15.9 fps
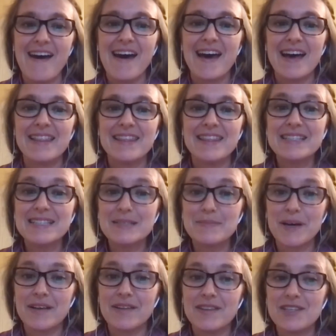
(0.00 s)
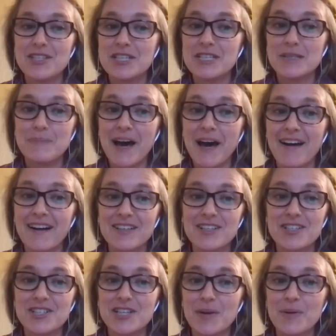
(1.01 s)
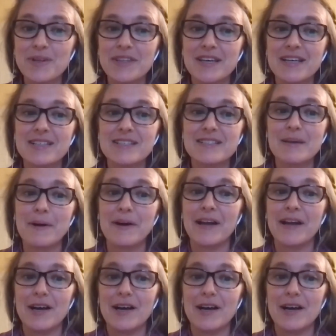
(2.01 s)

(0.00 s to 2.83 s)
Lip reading: And this month, she's back to share with us about